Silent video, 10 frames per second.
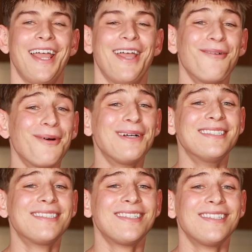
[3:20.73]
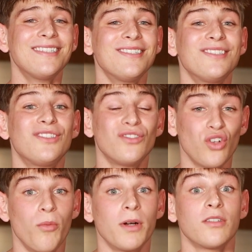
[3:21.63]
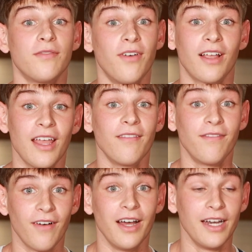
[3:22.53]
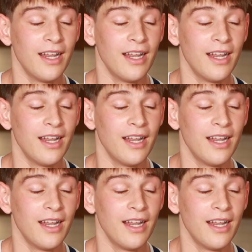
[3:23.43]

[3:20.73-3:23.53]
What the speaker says: It was so much fucking fun.